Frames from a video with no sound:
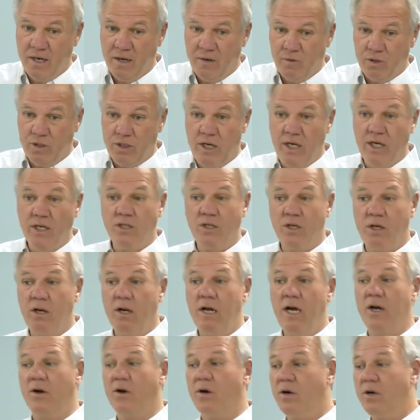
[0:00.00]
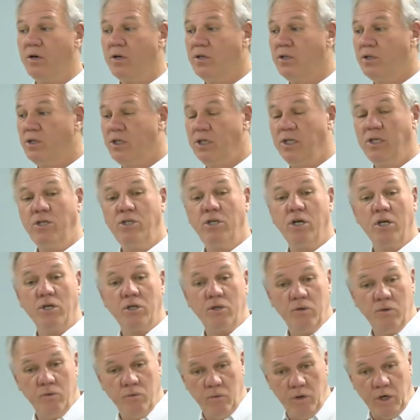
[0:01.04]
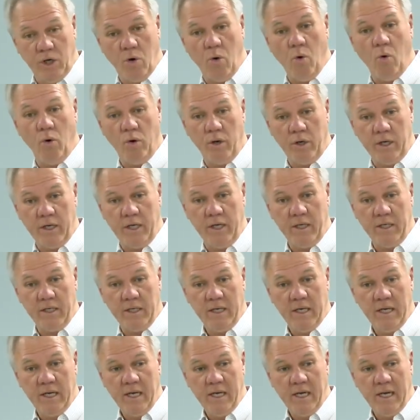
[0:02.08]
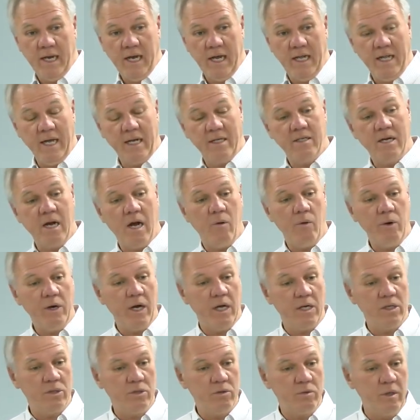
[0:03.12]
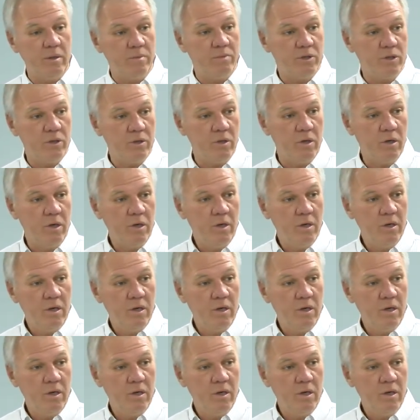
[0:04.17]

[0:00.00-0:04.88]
It was his letter, she just recorded it. And that's how we got to Scripture.